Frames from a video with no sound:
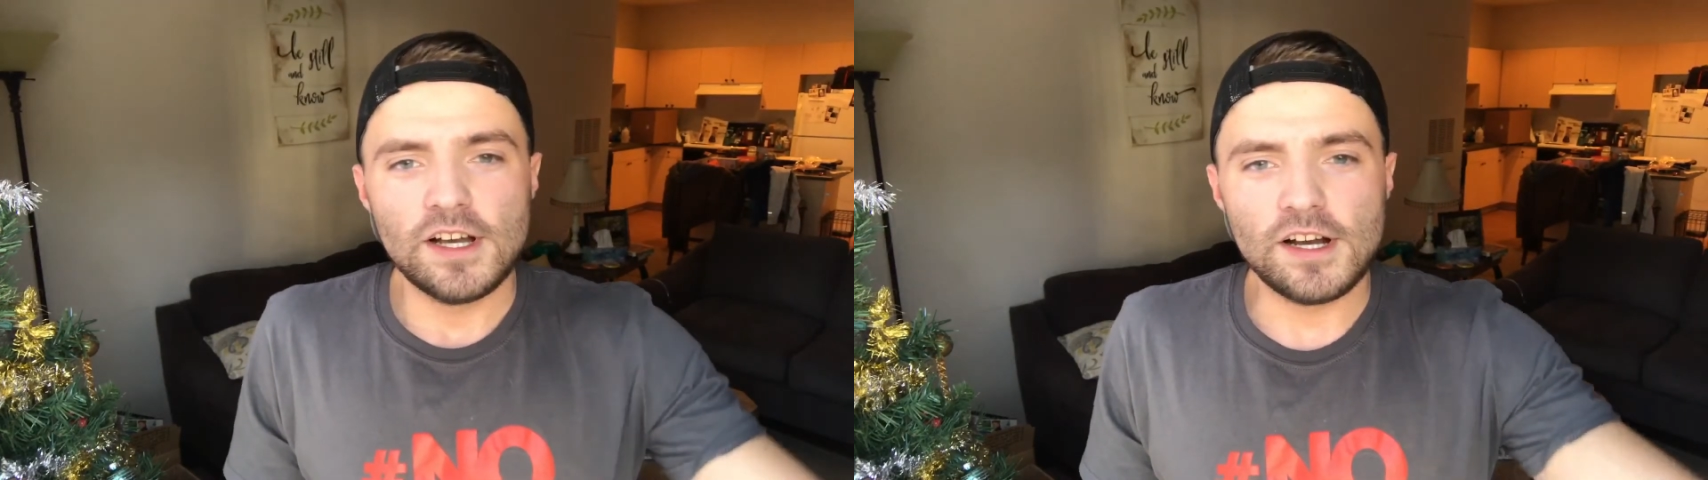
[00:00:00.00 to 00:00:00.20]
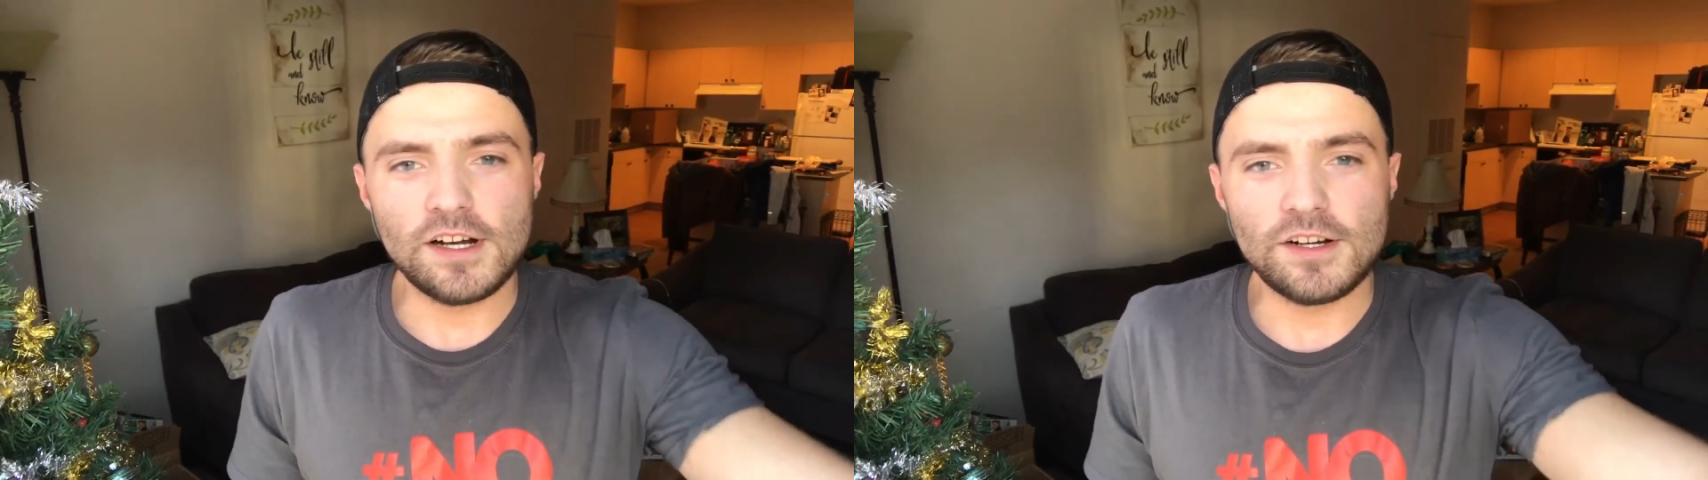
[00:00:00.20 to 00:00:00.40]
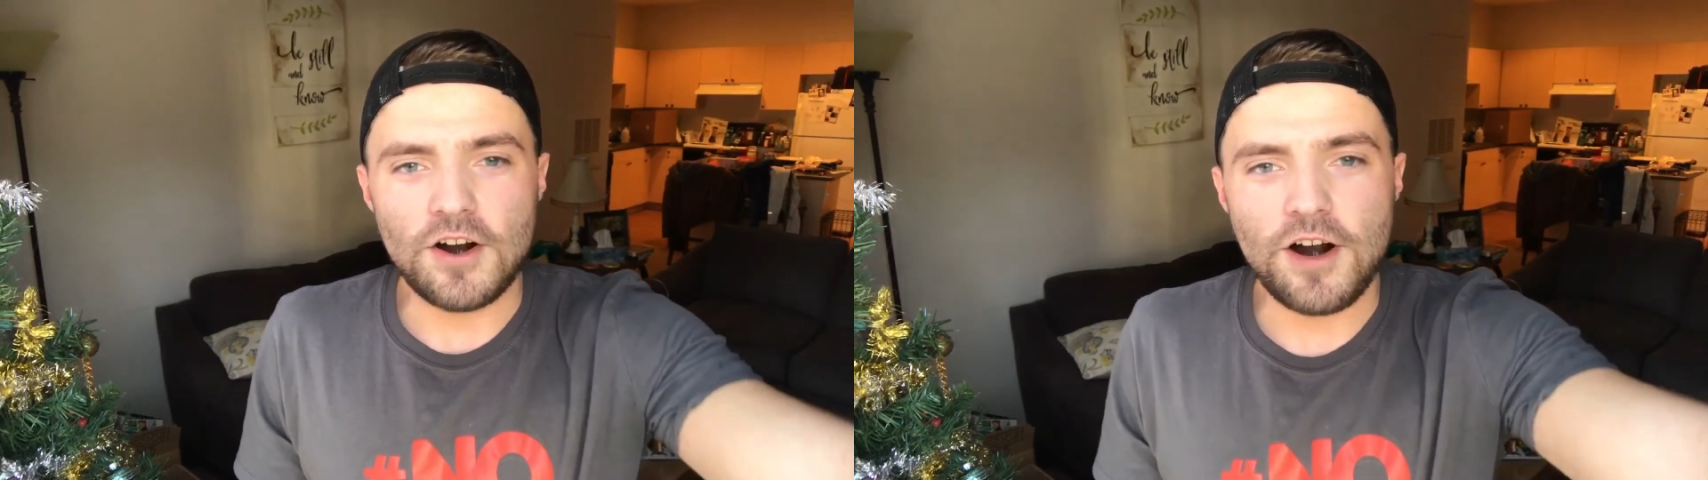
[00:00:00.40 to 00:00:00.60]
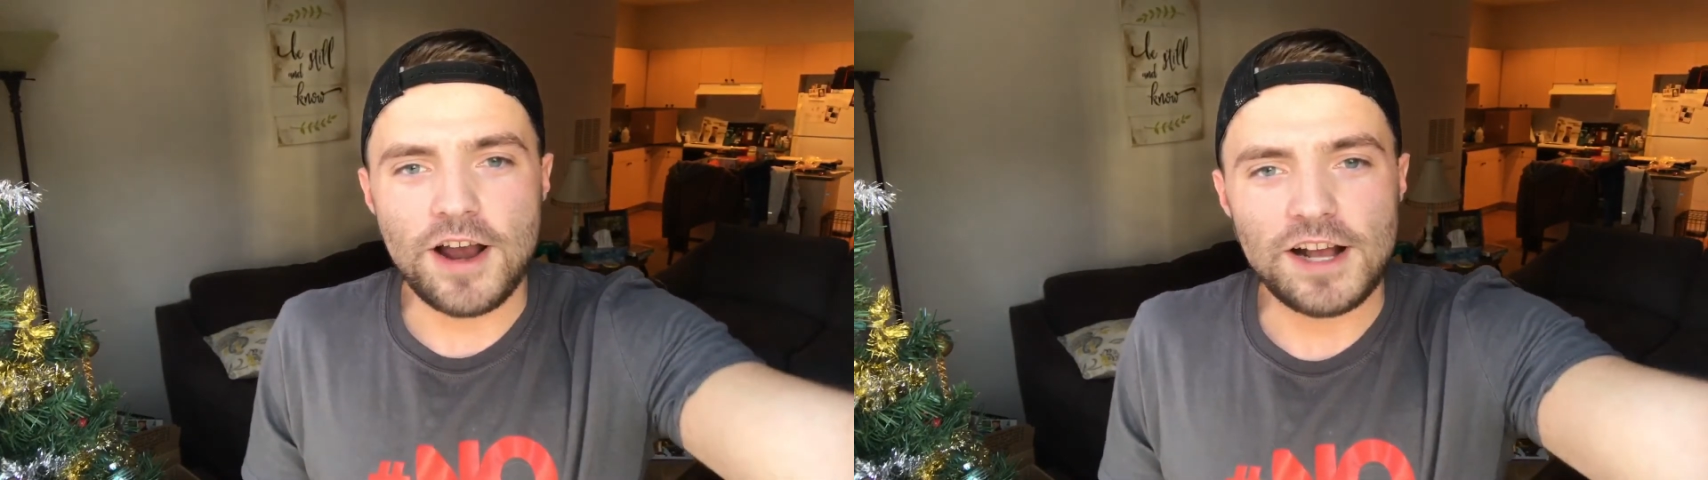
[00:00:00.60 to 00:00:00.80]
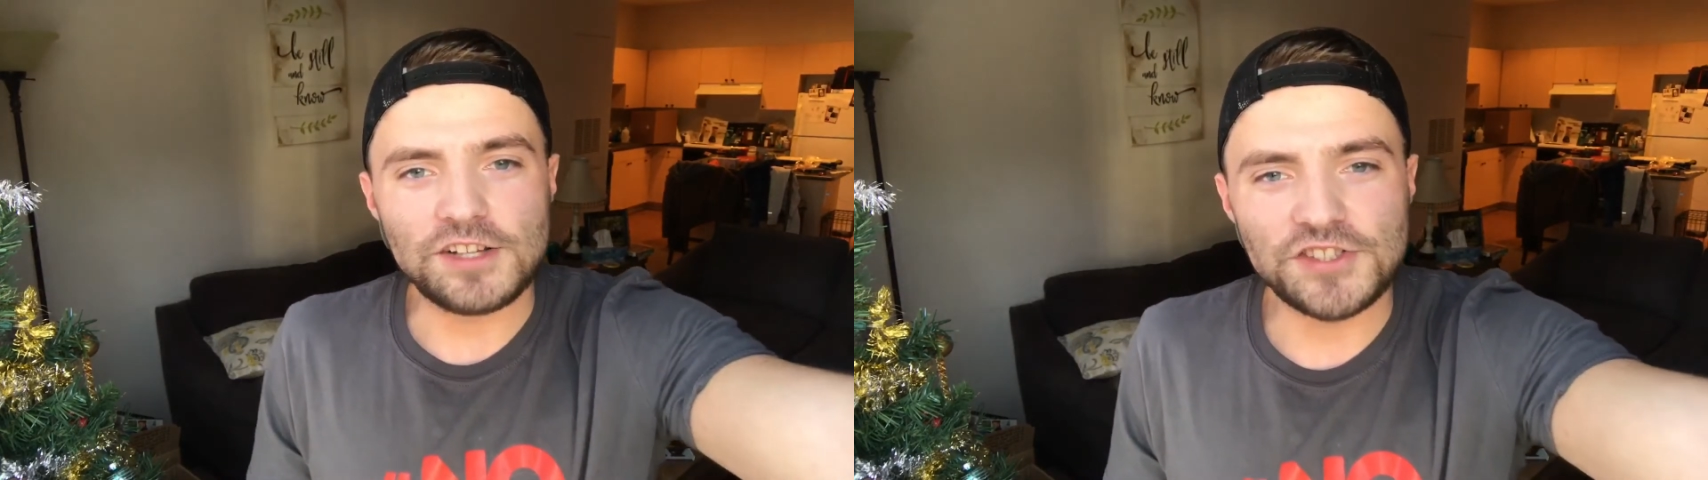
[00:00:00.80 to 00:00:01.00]
All
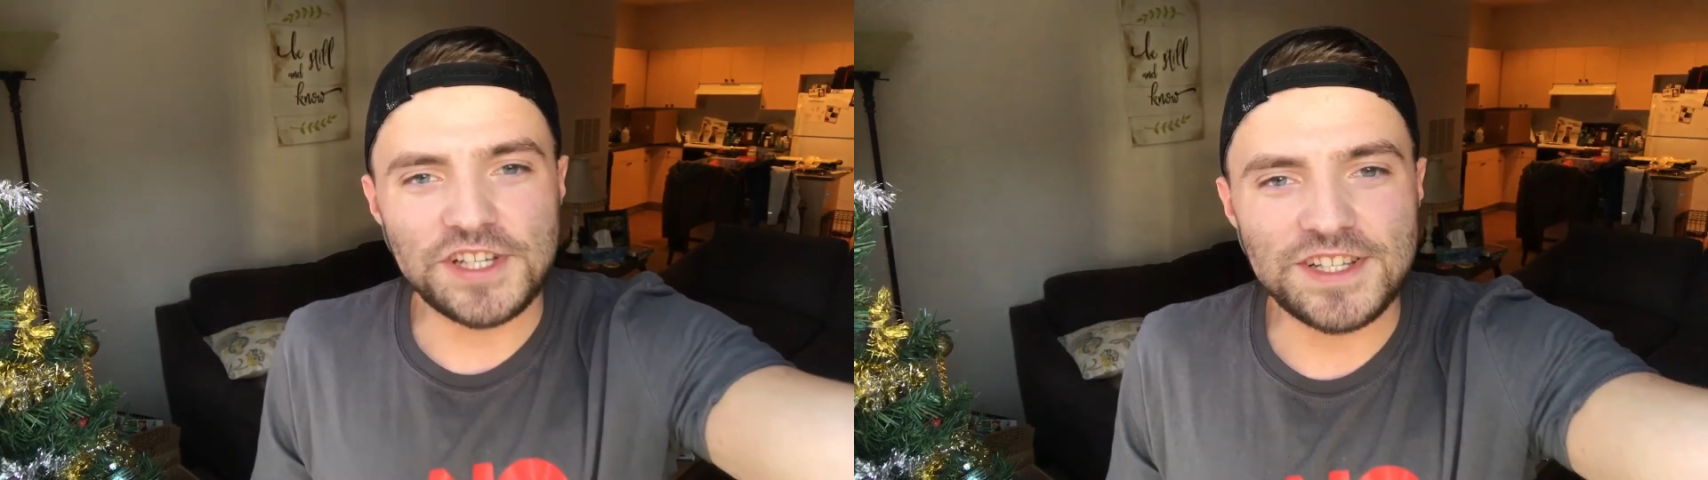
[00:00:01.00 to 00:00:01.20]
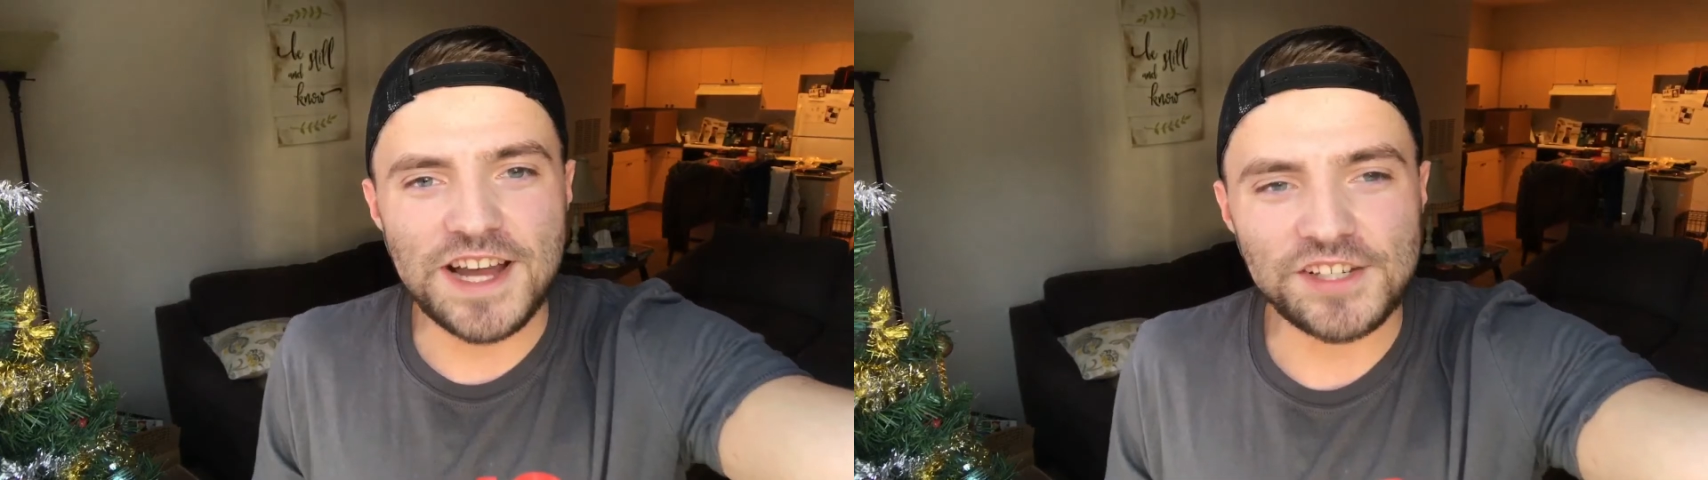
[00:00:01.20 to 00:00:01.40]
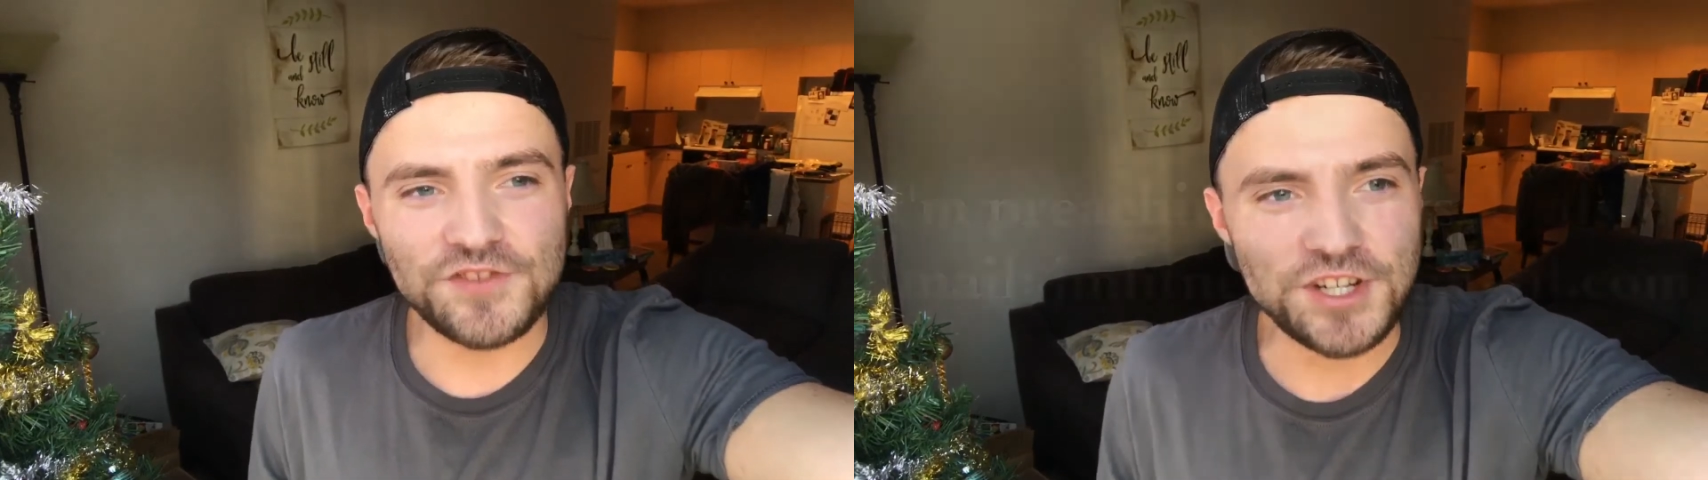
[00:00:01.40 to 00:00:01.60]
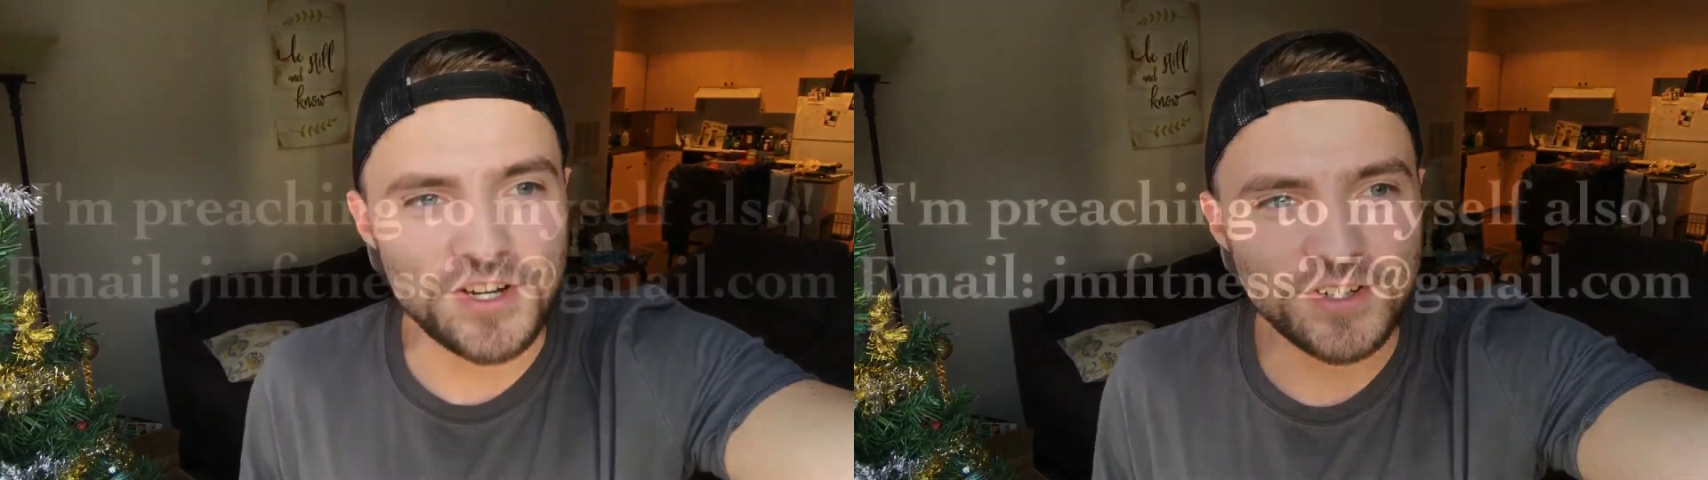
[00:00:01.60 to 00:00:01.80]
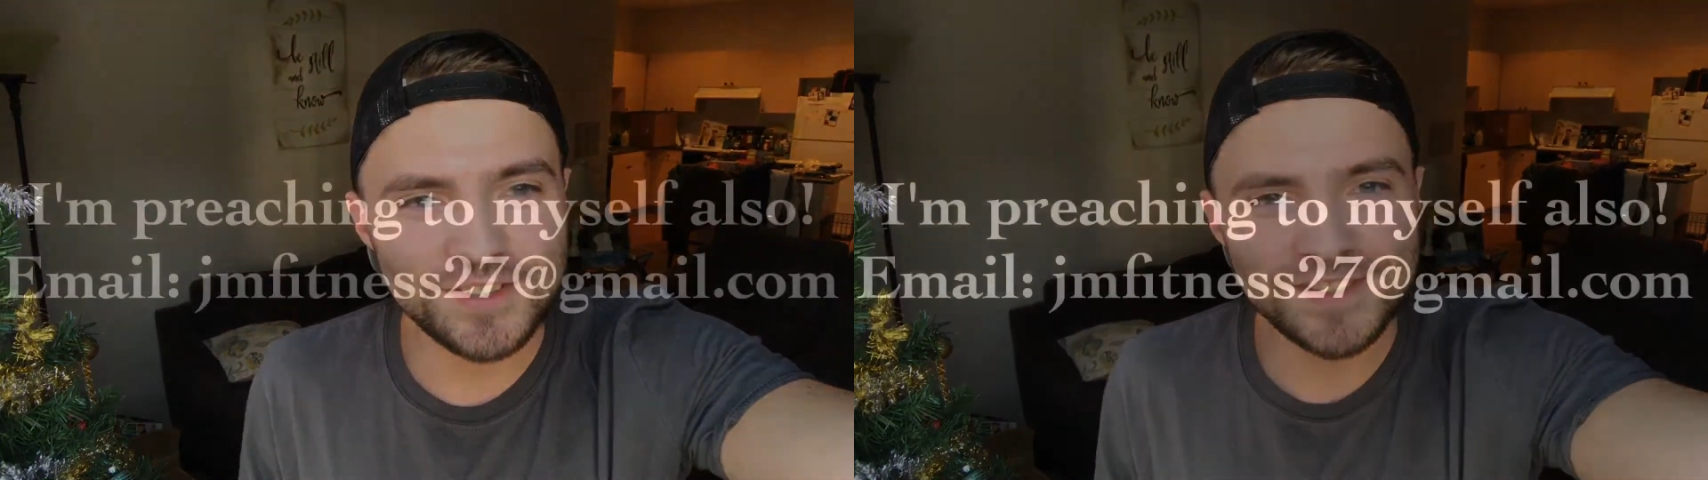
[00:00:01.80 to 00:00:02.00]
right, I'll see you in the next video.